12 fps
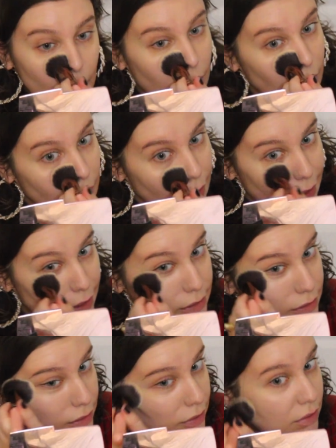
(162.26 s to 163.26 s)

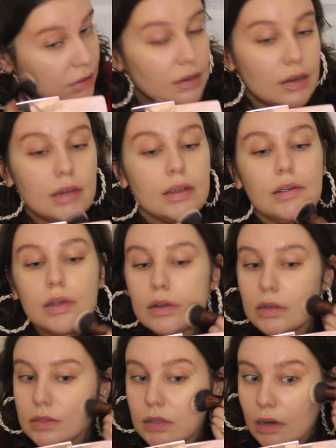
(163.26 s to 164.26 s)
Alright.
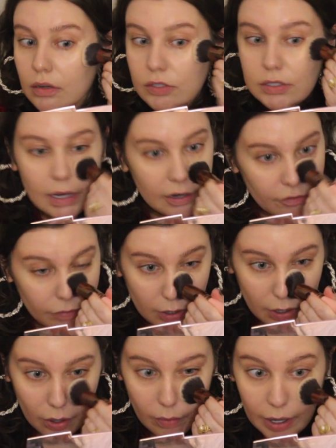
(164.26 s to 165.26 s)
So then I'll just kind of
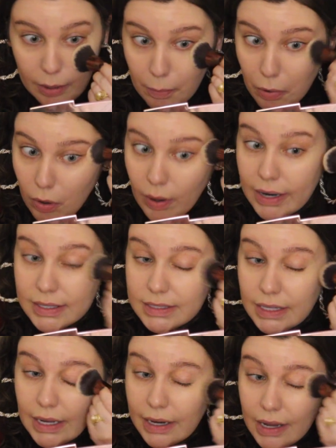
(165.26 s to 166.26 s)
go and press
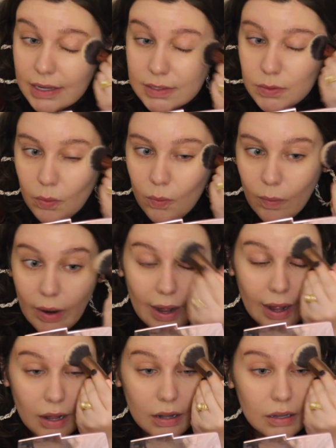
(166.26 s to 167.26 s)
in as
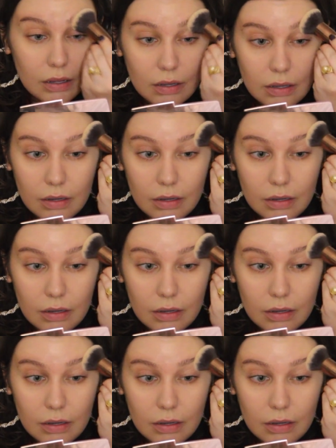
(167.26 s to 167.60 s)
well.